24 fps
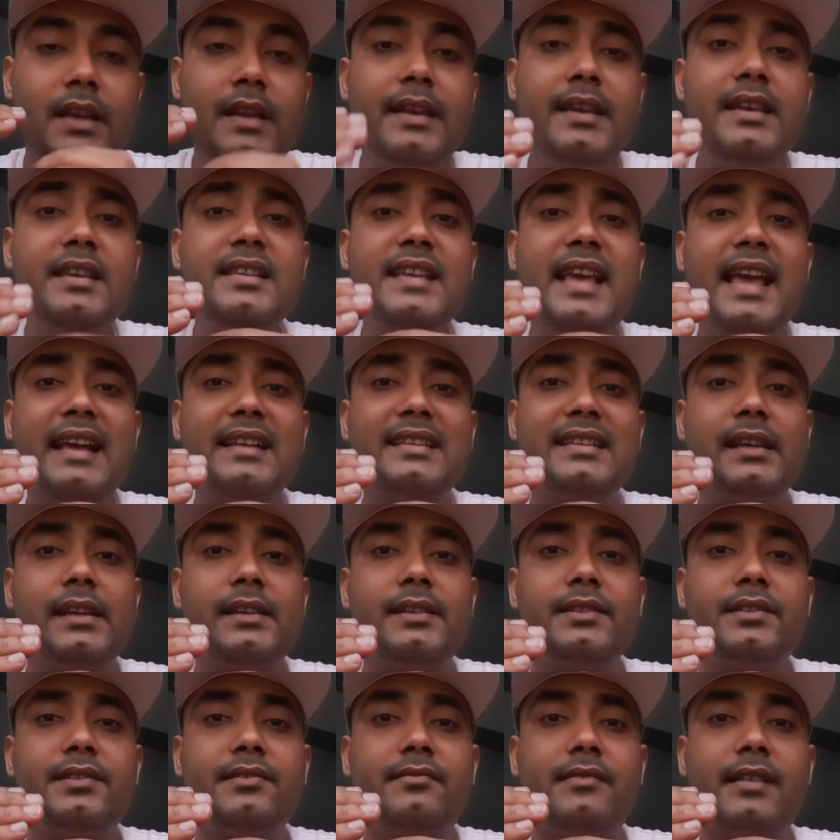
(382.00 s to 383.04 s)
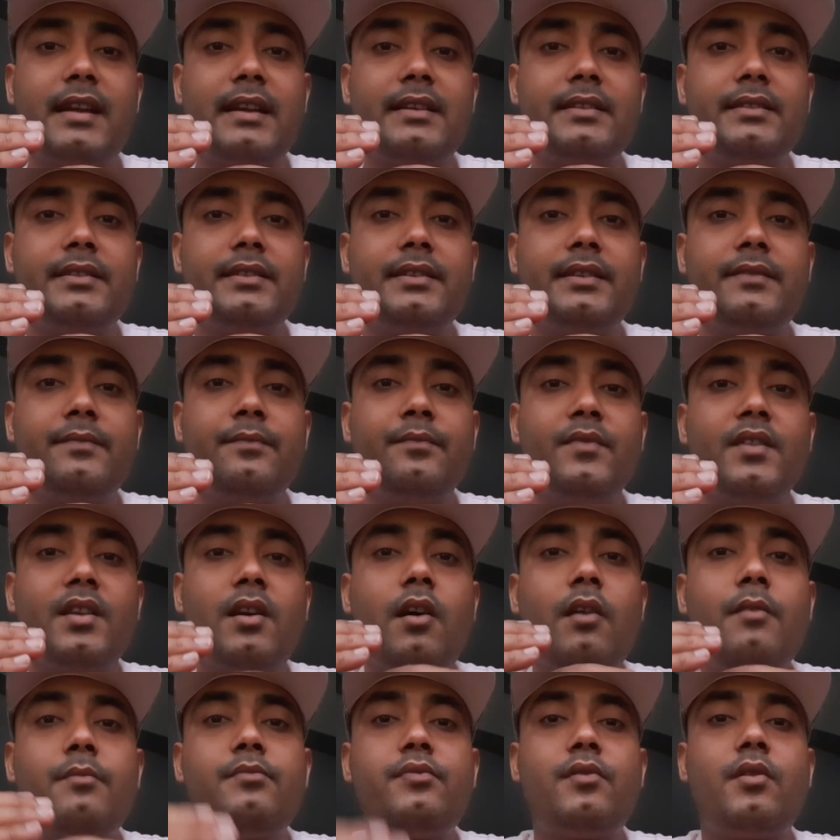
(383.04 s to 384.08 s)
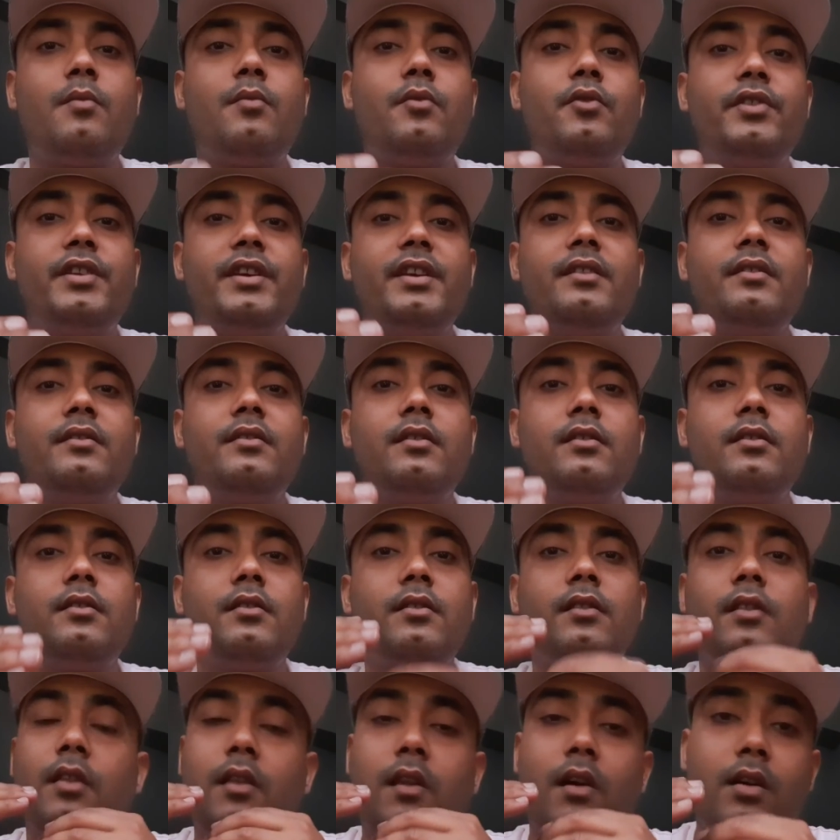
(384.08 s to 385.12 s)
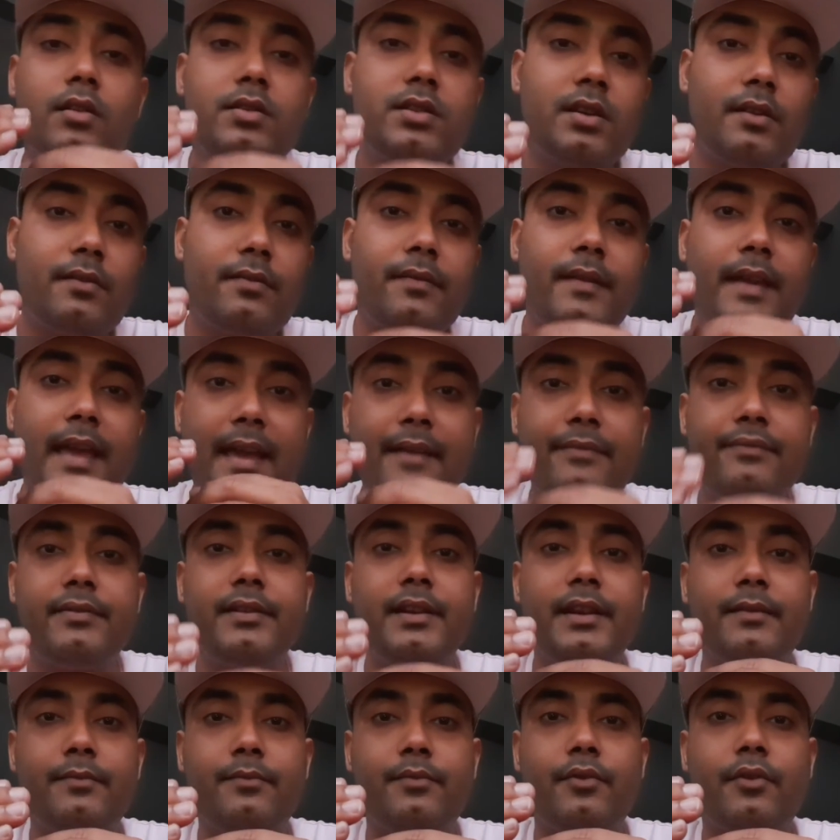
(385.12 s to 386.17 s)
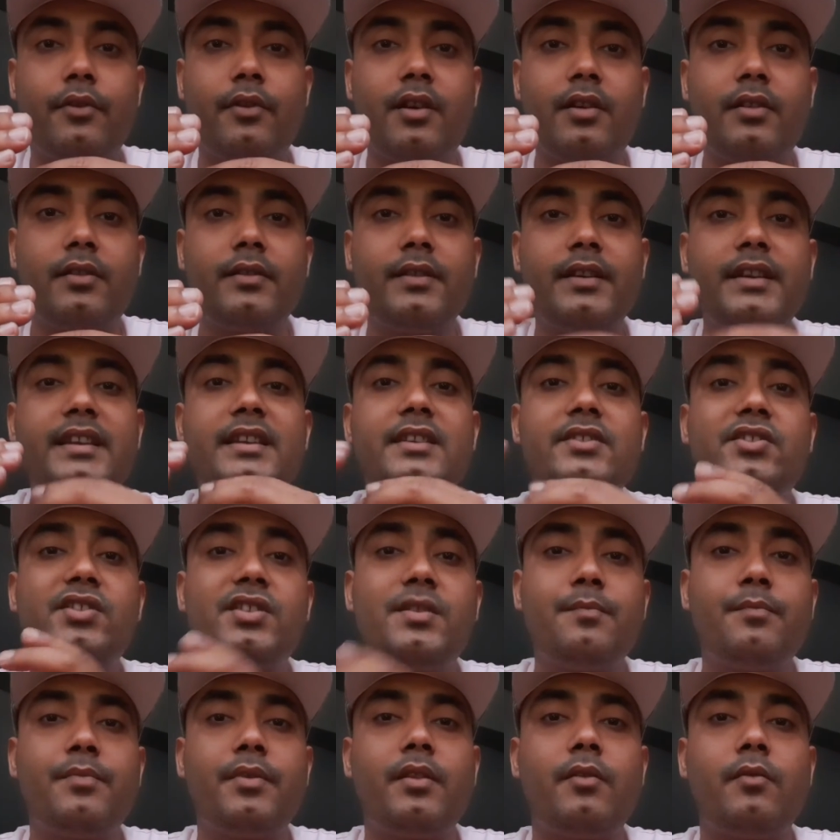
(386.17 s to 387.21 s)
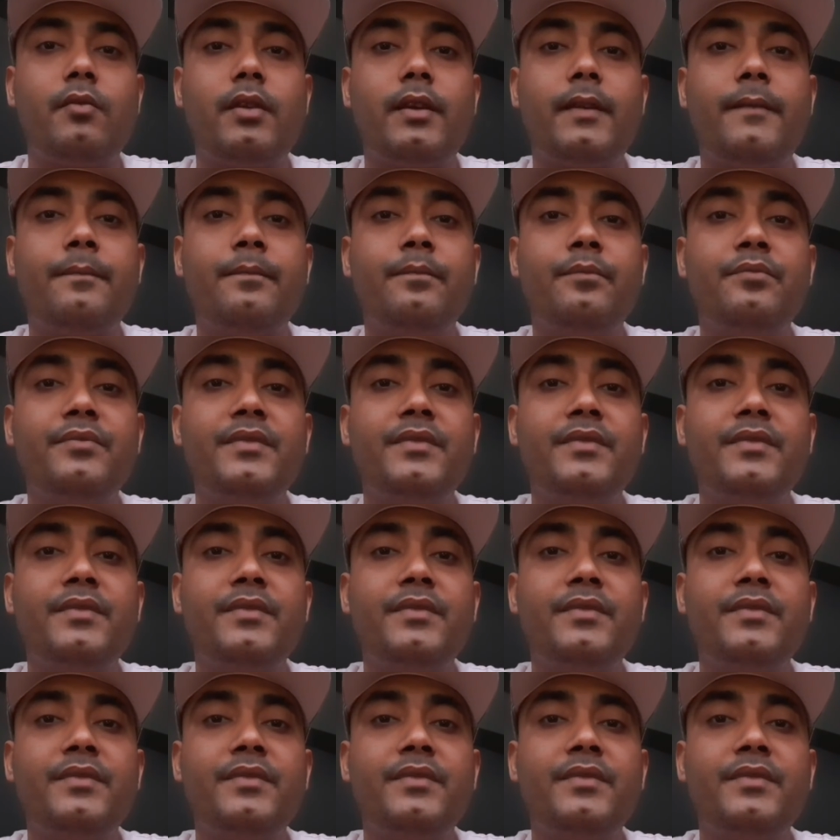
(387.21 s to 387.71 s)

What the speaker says: his exact strategy on promoting lots of affiliate product in a simple way.